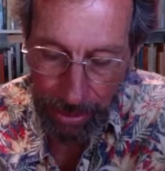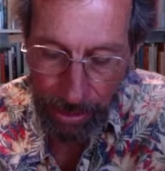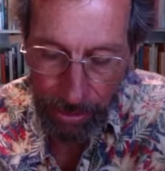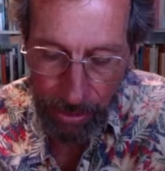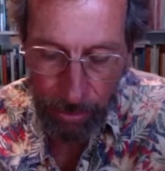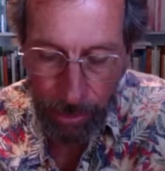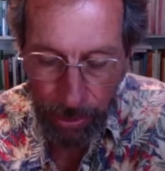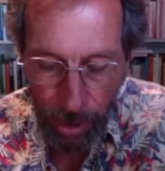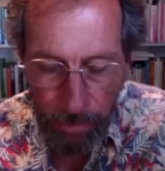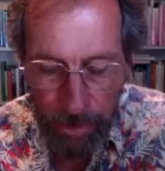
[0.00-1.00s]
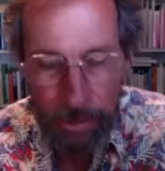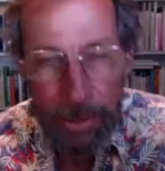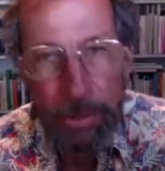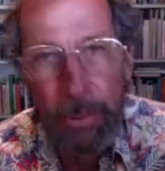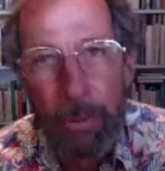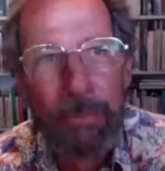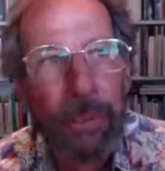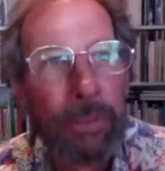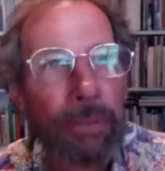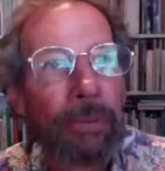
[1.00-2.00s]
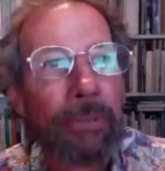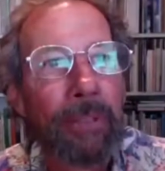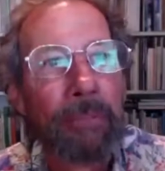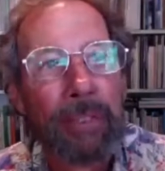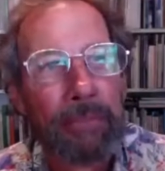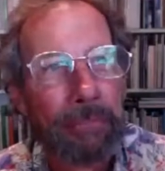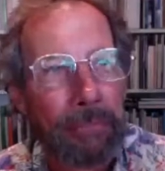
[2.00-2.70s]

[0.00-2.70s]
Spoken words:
So the book opens with a poem to one of my